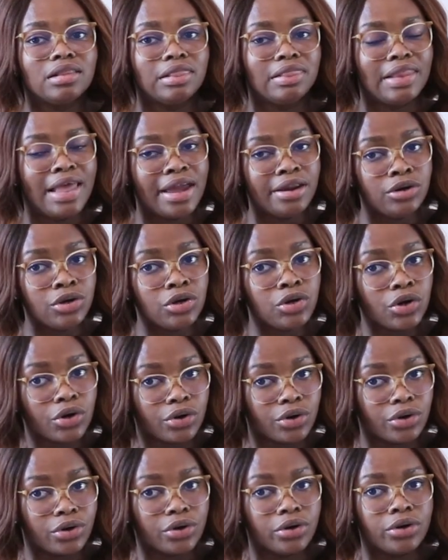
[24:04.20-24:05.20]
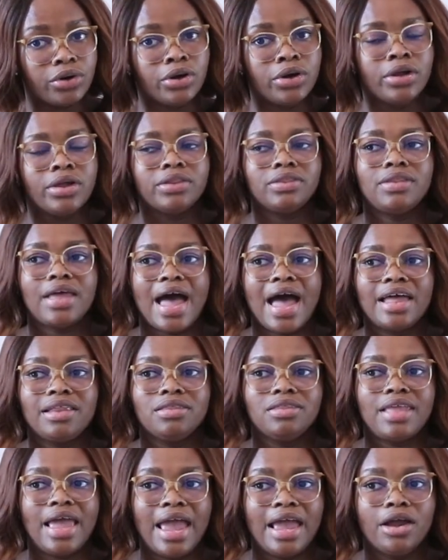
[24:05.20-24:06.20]
lender
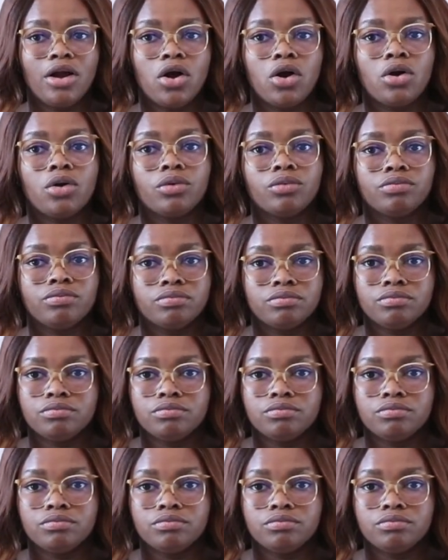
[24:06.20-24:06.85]
that they are,